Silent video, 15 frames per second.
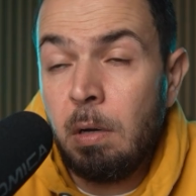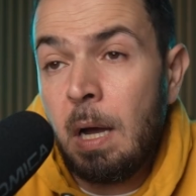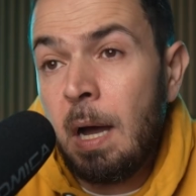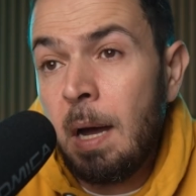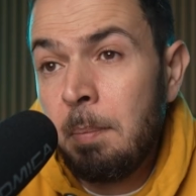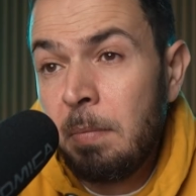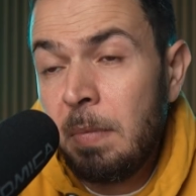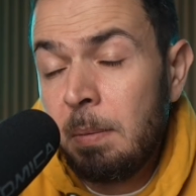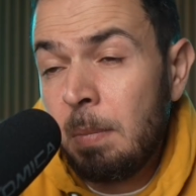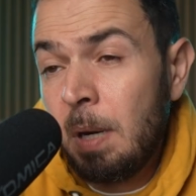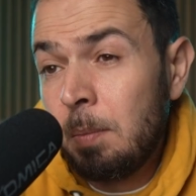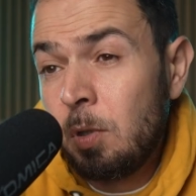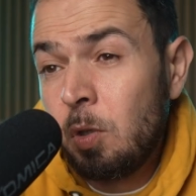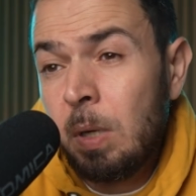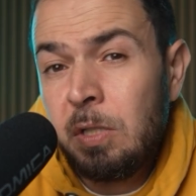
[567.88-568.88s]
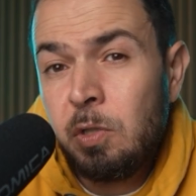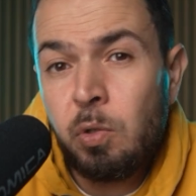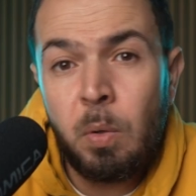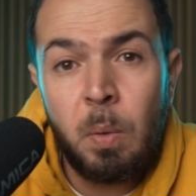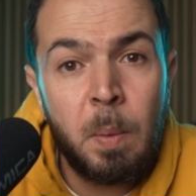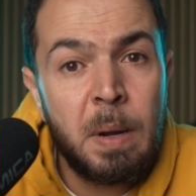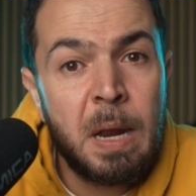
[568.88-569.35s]
I'm quite
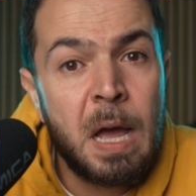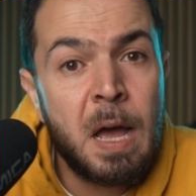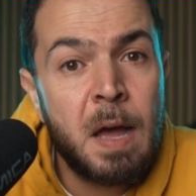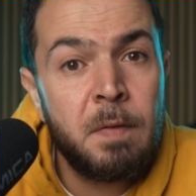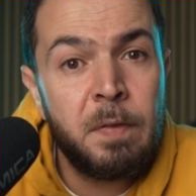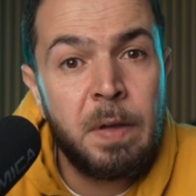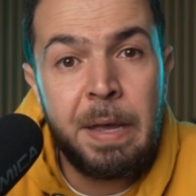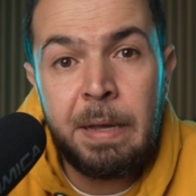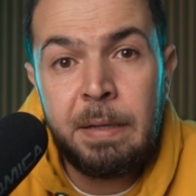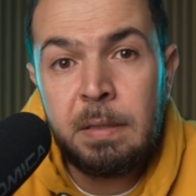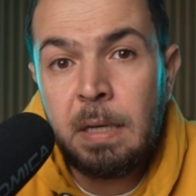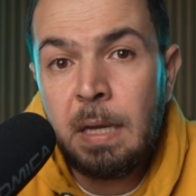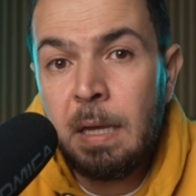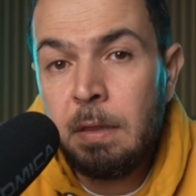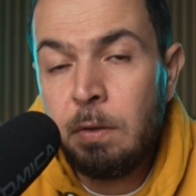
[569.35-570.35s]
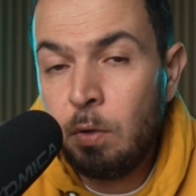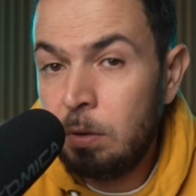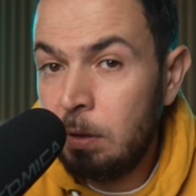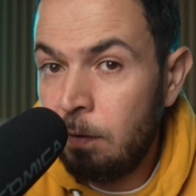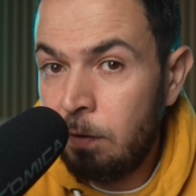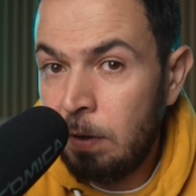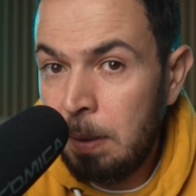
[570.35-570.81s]
sure we will have 8K
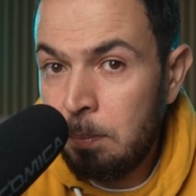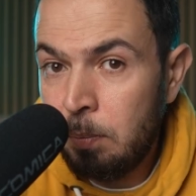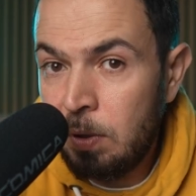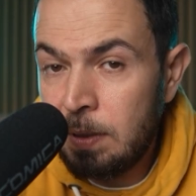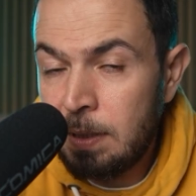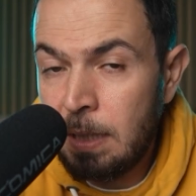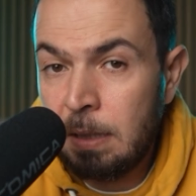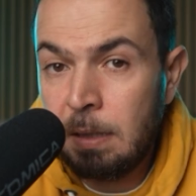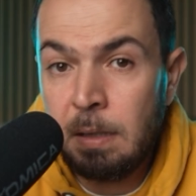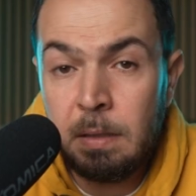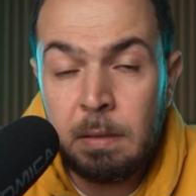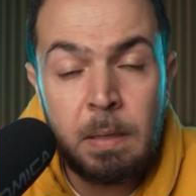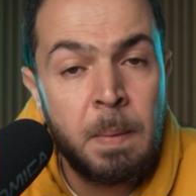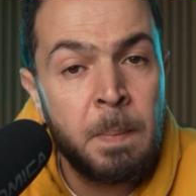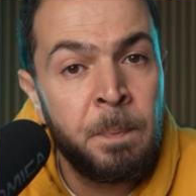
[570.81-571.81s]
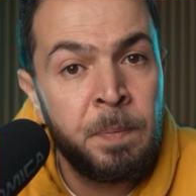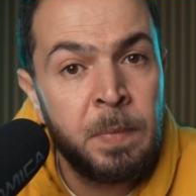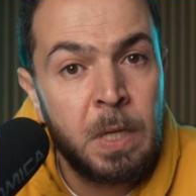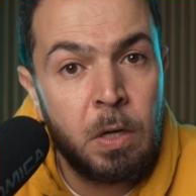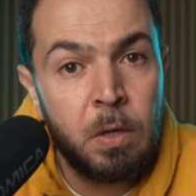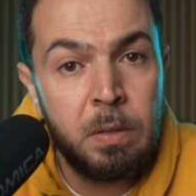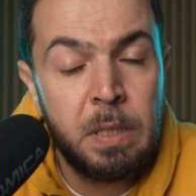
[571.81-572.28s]
30 frames per second
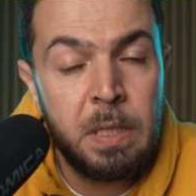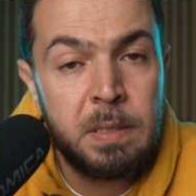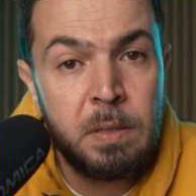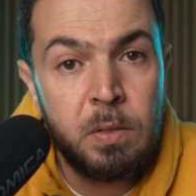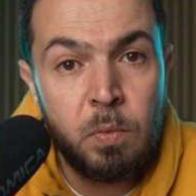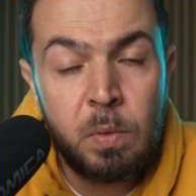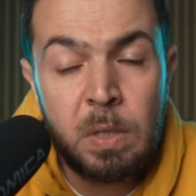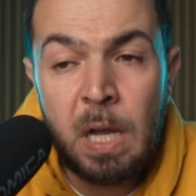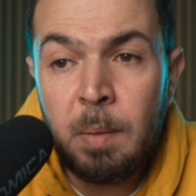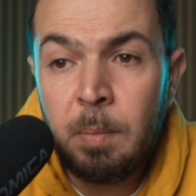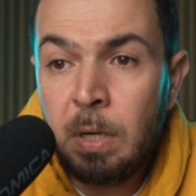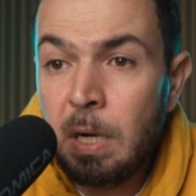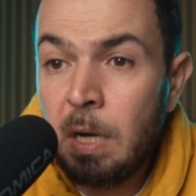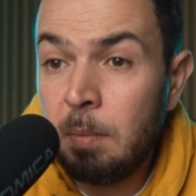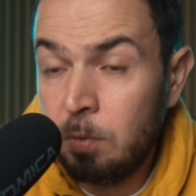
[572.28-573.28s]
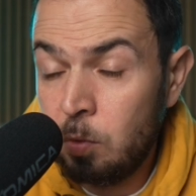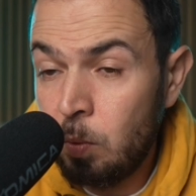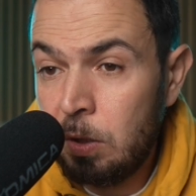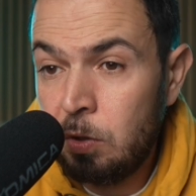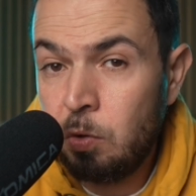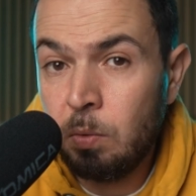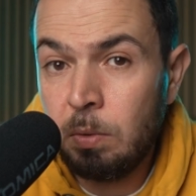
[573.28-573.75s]
on this new camera. I'm
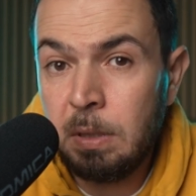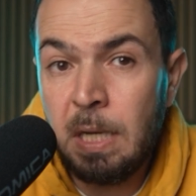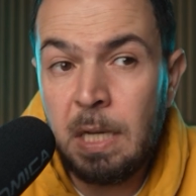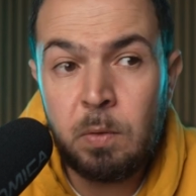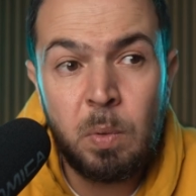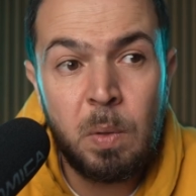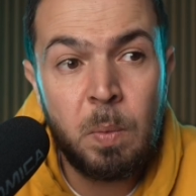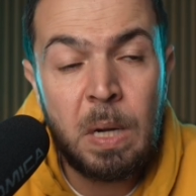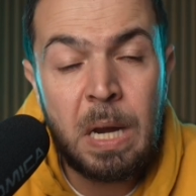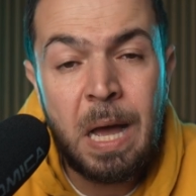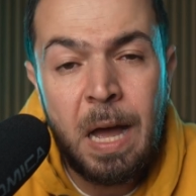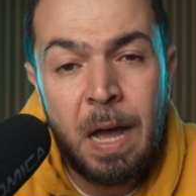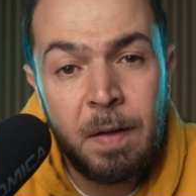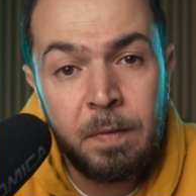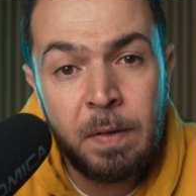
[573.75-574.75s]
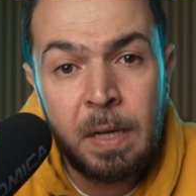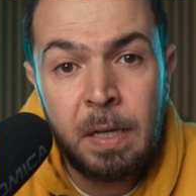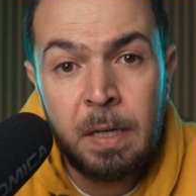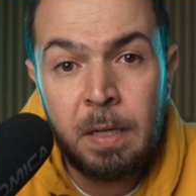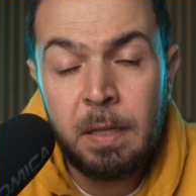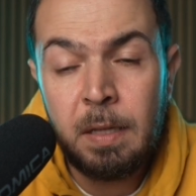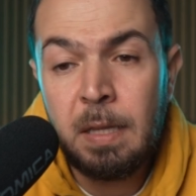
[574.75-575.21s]
quite sure that we will have
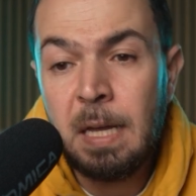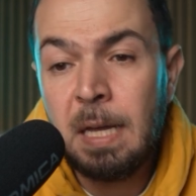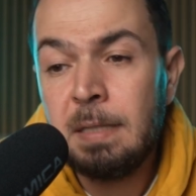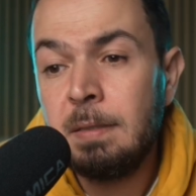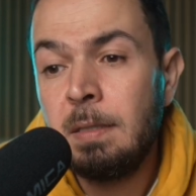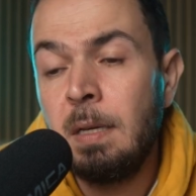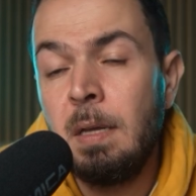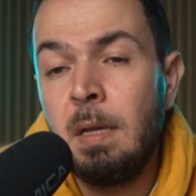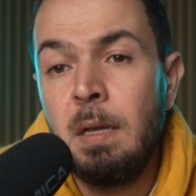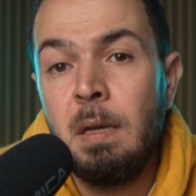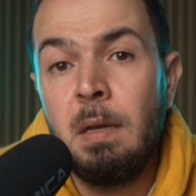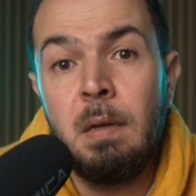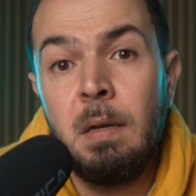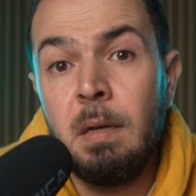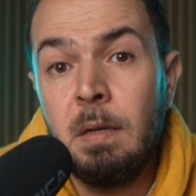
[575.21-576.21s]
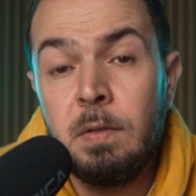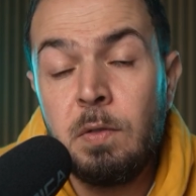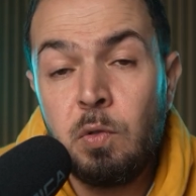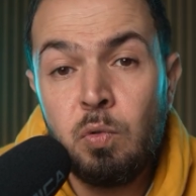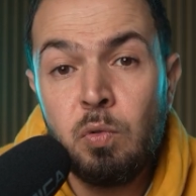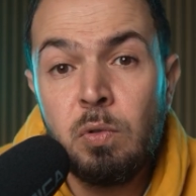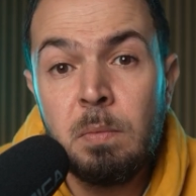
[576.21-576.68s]
that
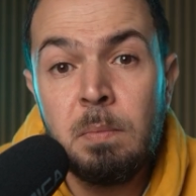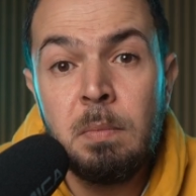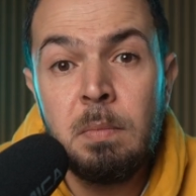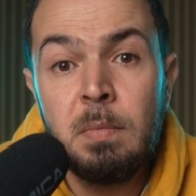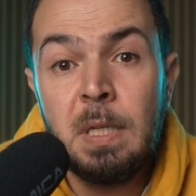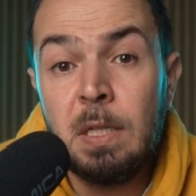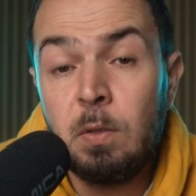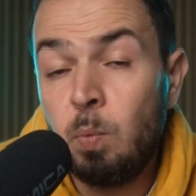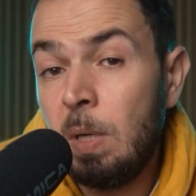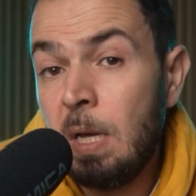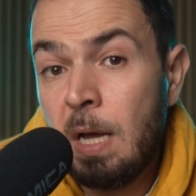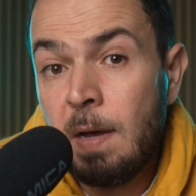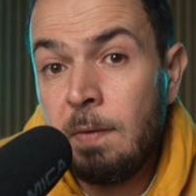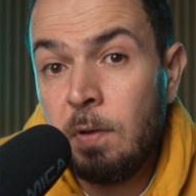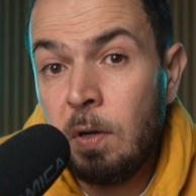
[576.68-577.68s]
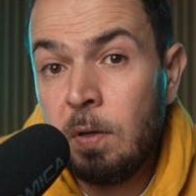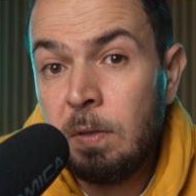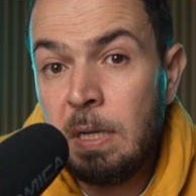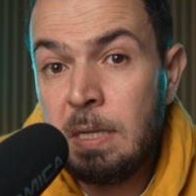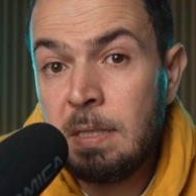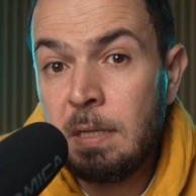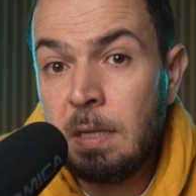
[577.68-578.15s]
zoom that we have on
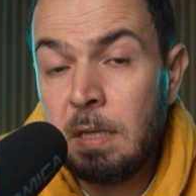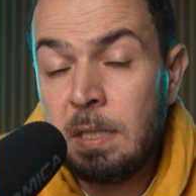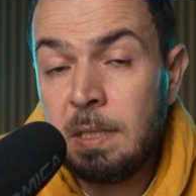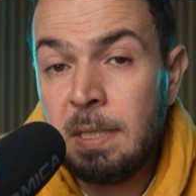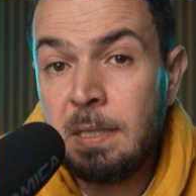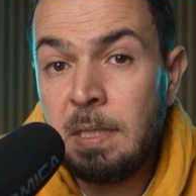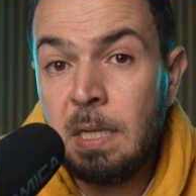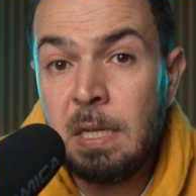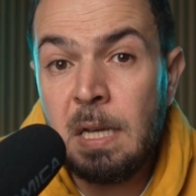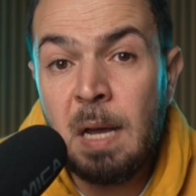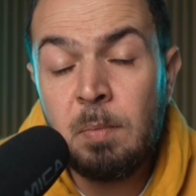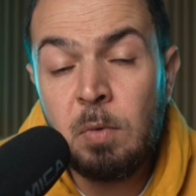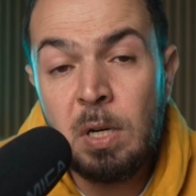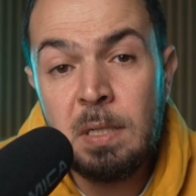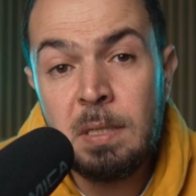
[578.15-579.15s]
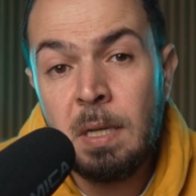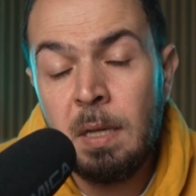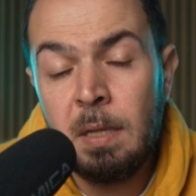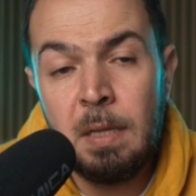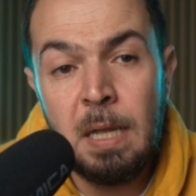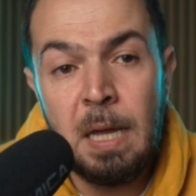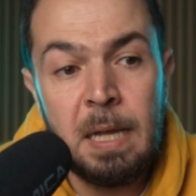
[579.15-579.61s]
the Insta360 cameras,
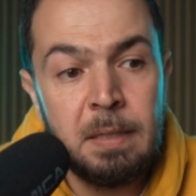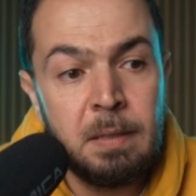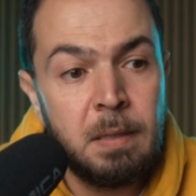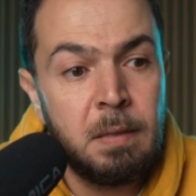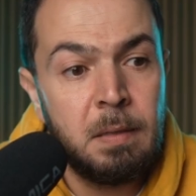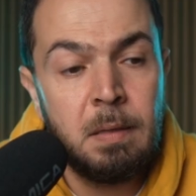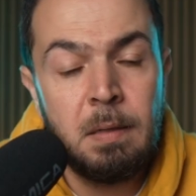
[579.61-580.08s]
that